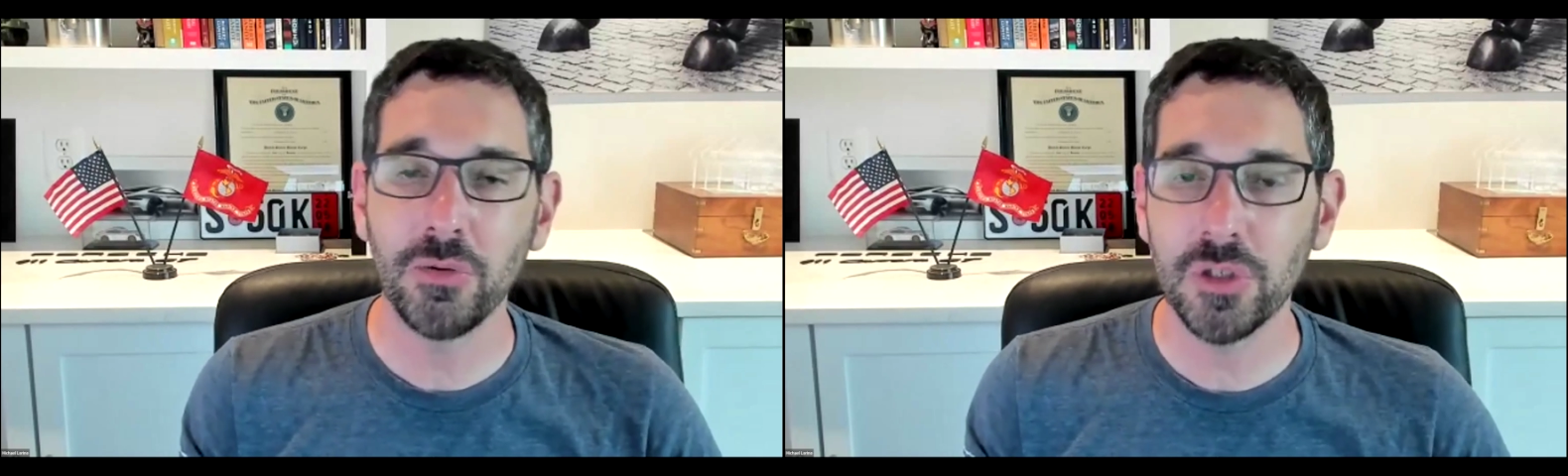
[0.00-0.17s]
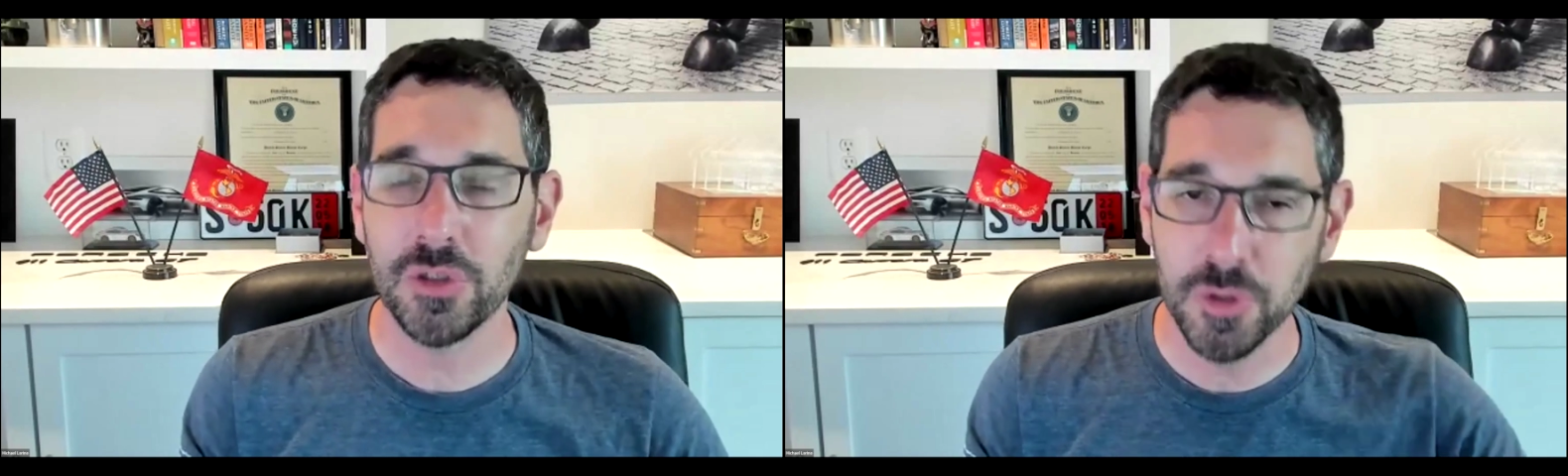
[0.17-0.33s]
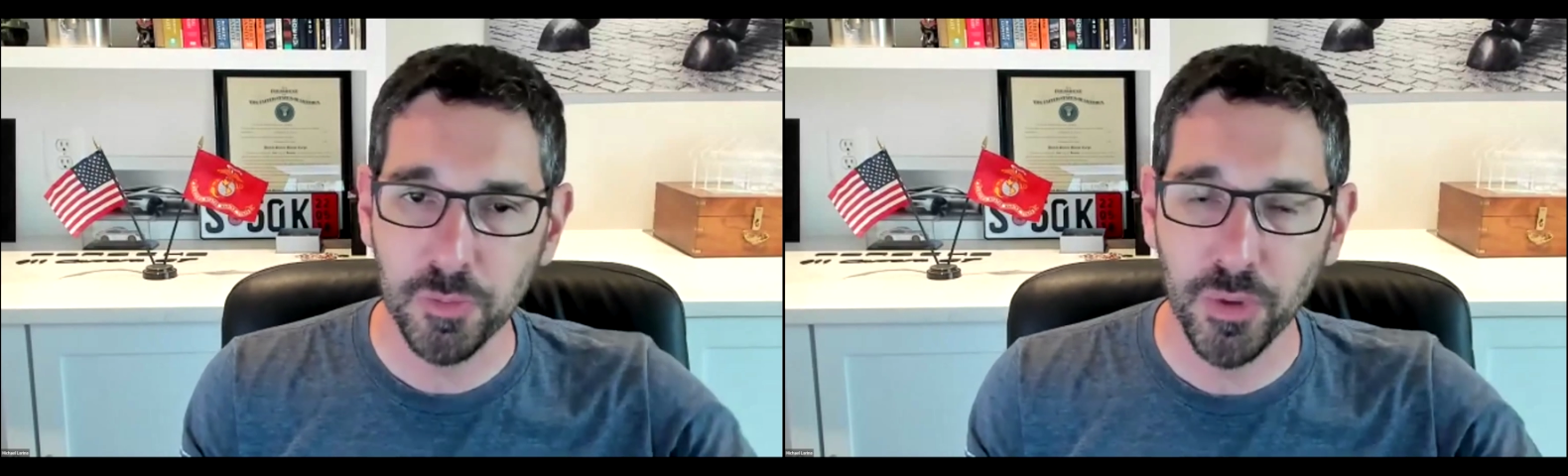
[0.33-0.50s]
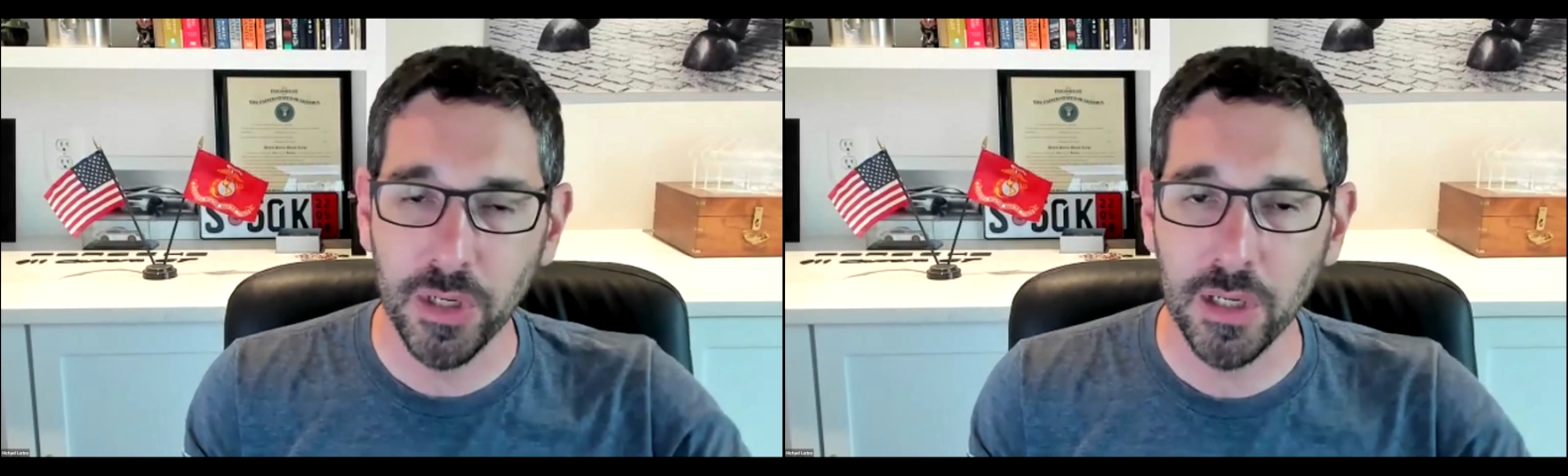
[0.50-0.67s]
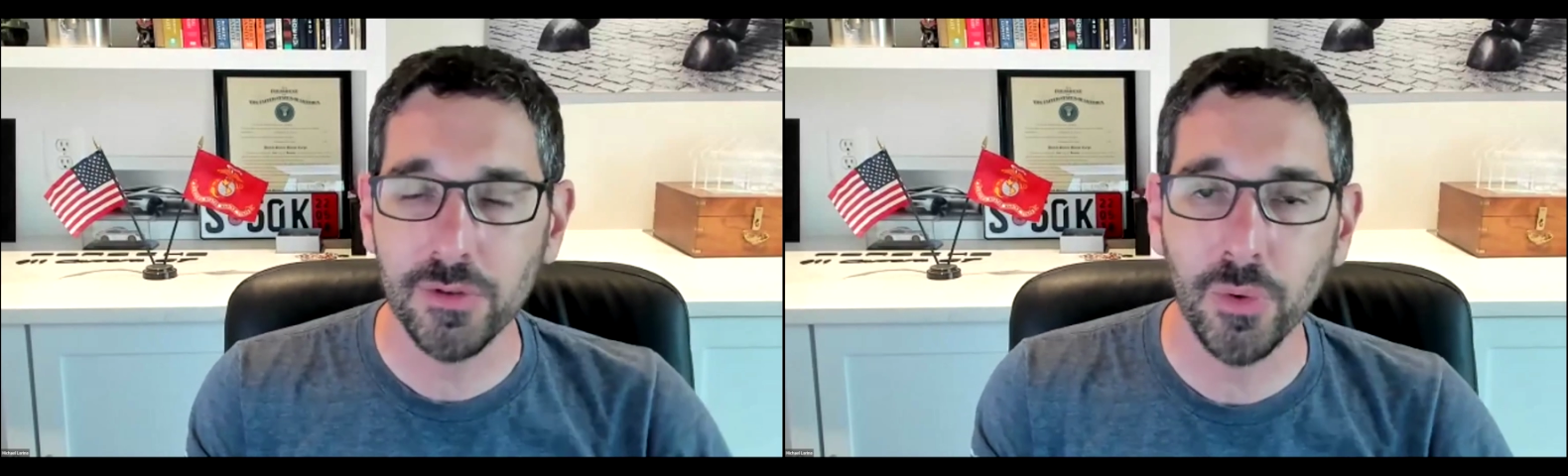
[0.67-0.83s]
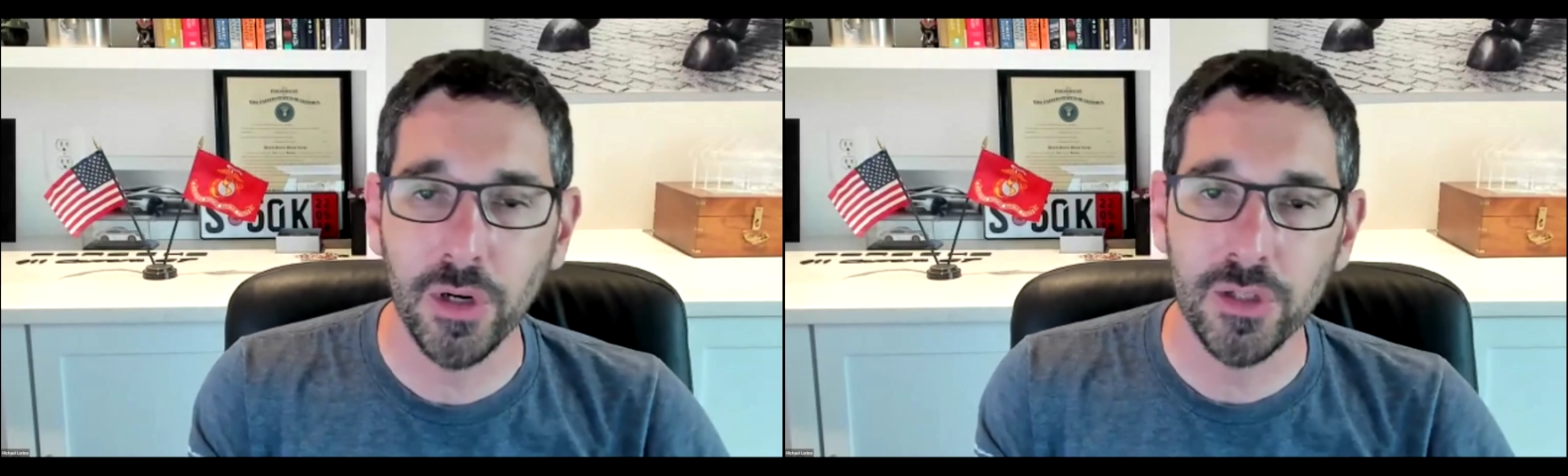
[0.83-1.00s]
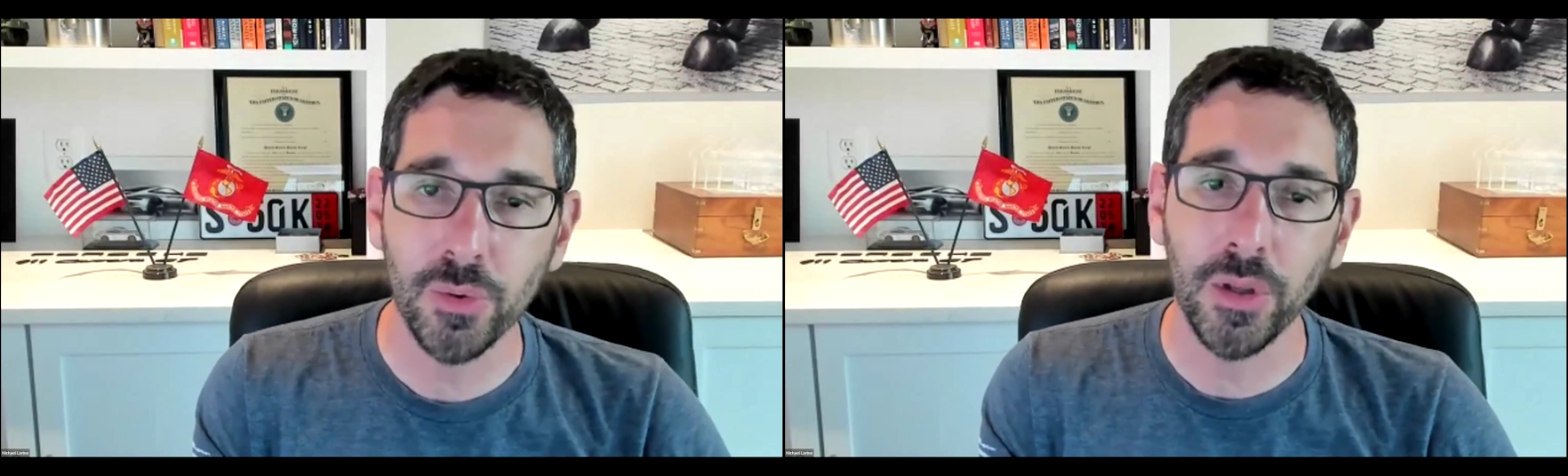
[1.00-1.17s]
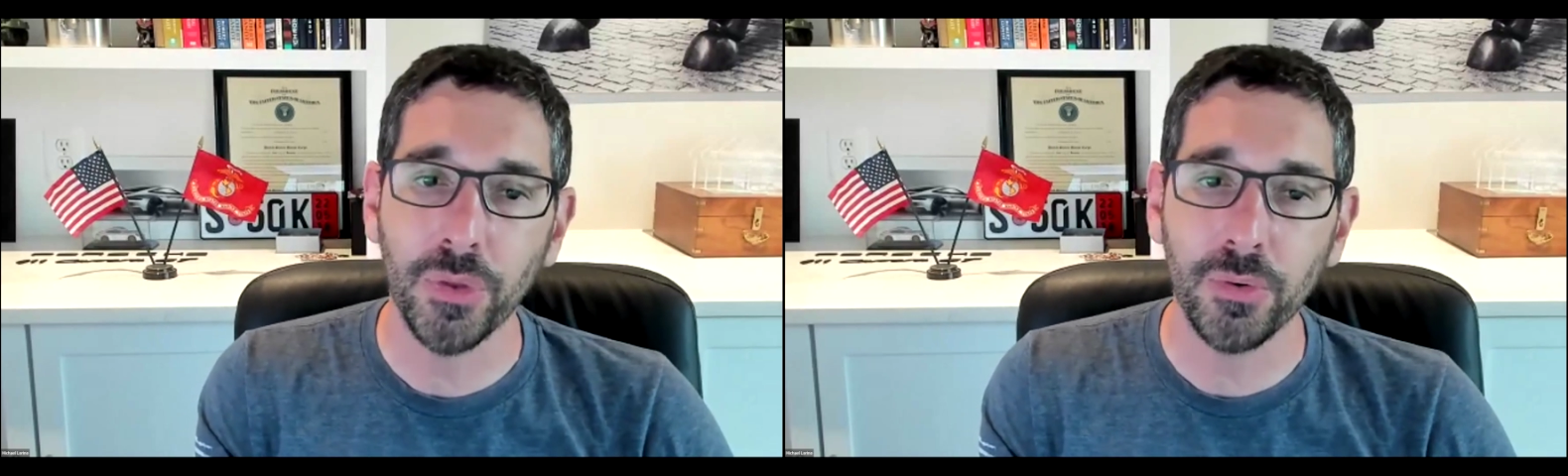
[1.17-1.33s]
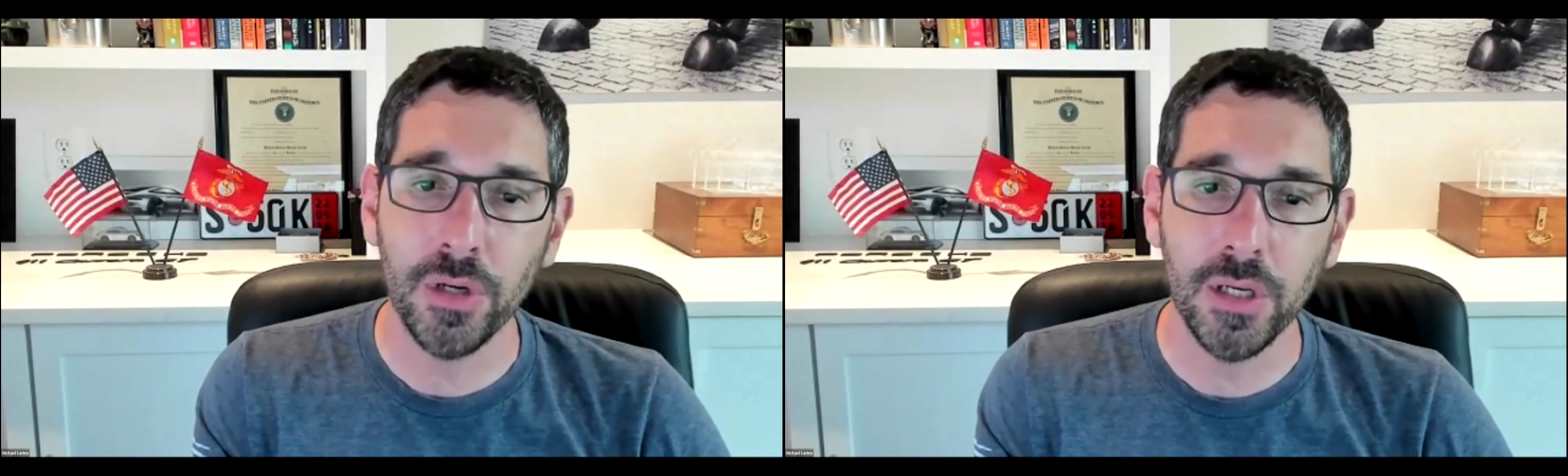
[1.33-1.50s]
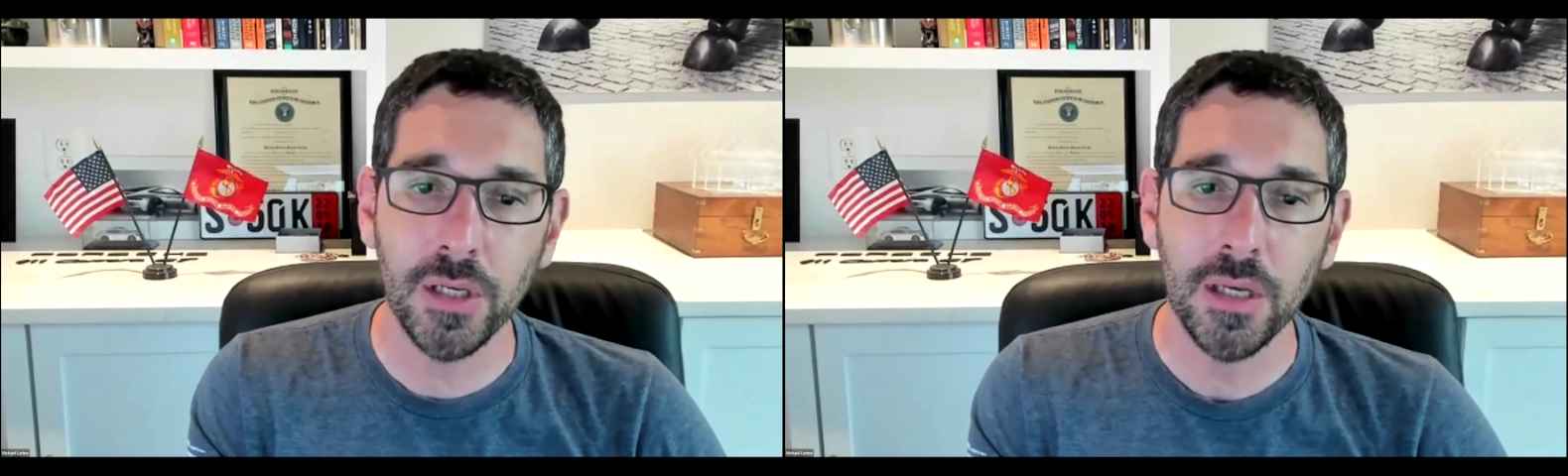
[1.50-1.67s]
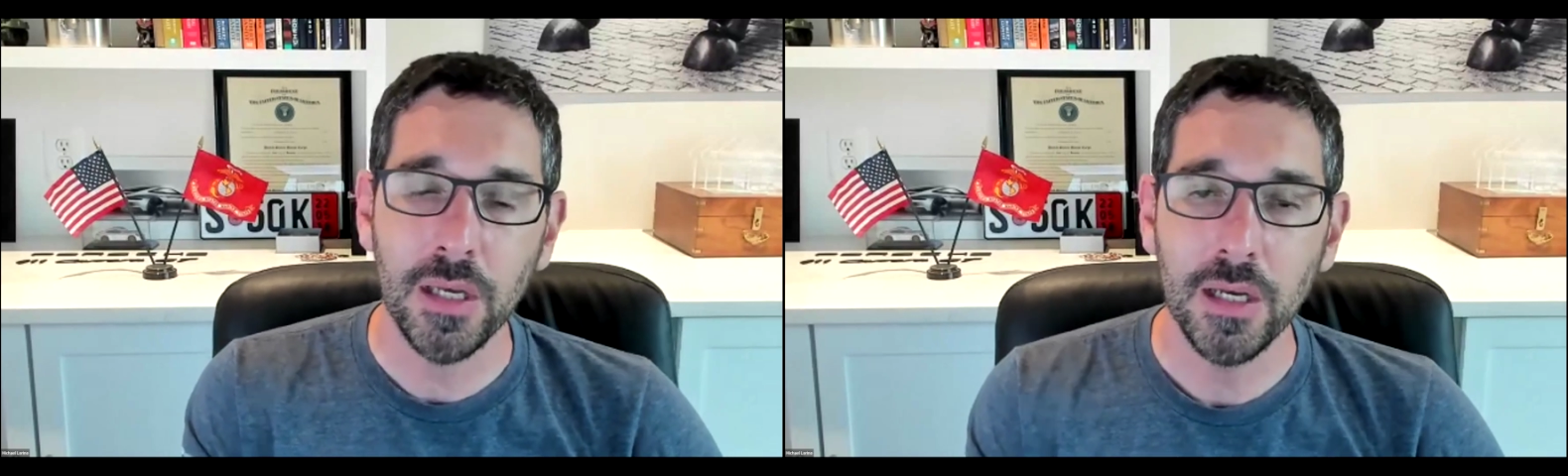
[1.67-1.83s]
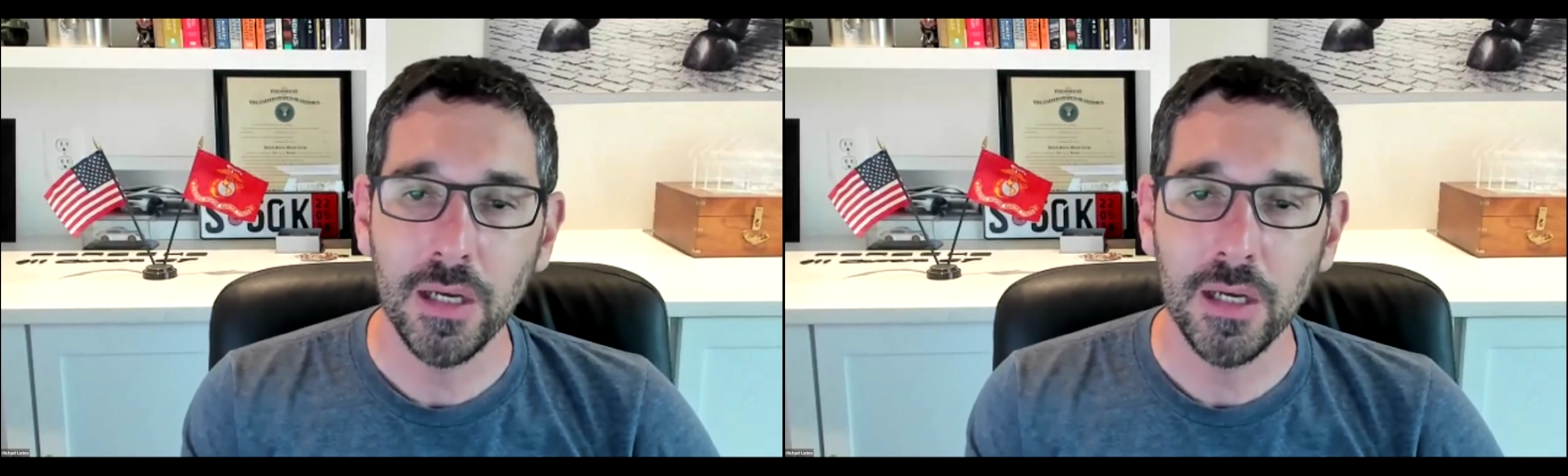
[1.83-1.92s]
it was spring of 2023.